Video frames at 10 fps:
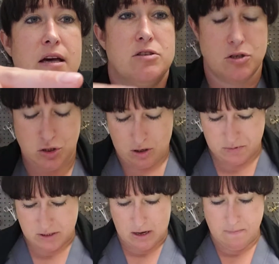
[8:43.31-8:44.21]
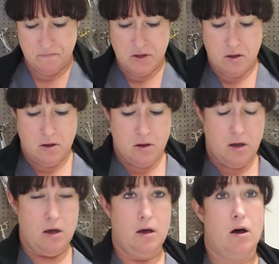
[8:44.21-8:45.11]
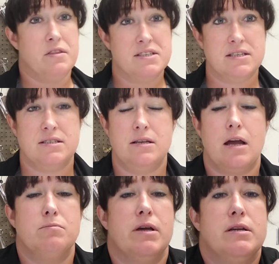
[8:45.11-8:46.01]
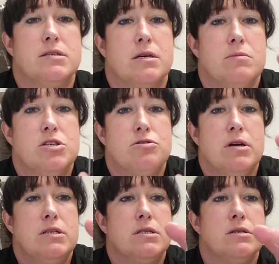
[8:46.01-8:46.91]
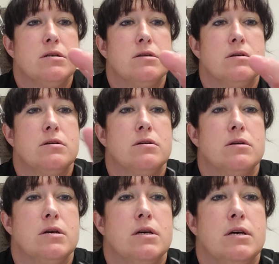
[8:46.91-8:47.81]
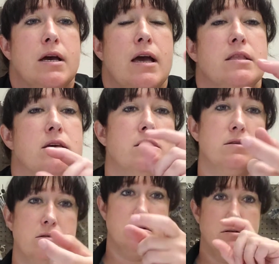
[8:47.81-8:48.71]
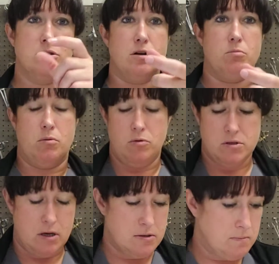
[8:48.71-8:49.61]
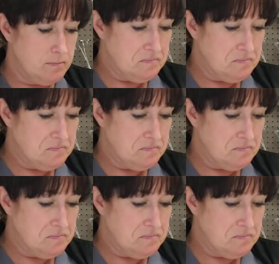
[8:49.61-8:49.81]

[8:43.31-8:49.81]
That's the sharp side. On the 69 blade, it's going to be straight and then sharp on both sides.